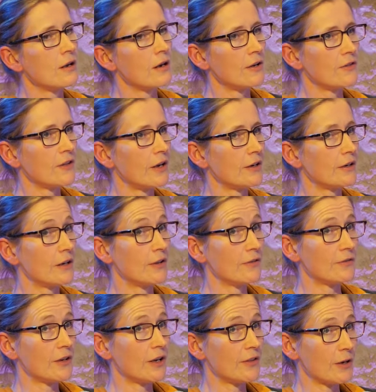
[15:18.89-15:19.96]
And
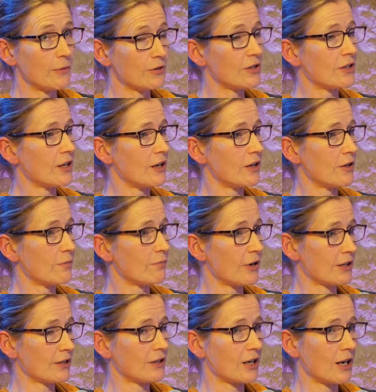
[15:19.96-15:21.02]
that was the year that
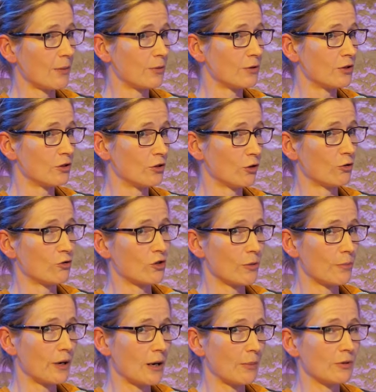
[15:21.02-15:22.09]
Brexit happened and Donald
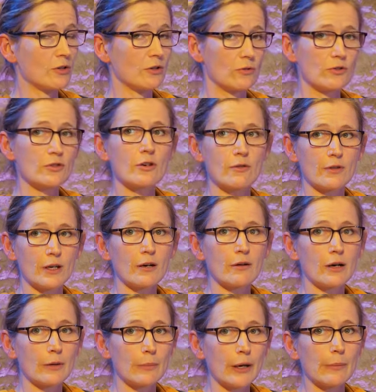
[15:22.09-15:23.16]
Trump happened, and also the year
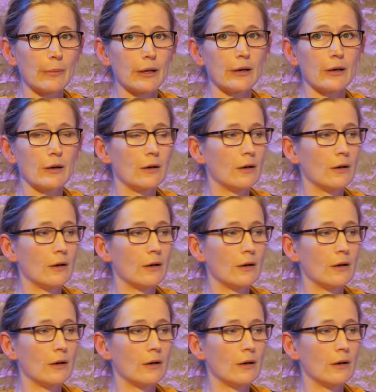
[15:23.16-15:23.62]
I had a baby.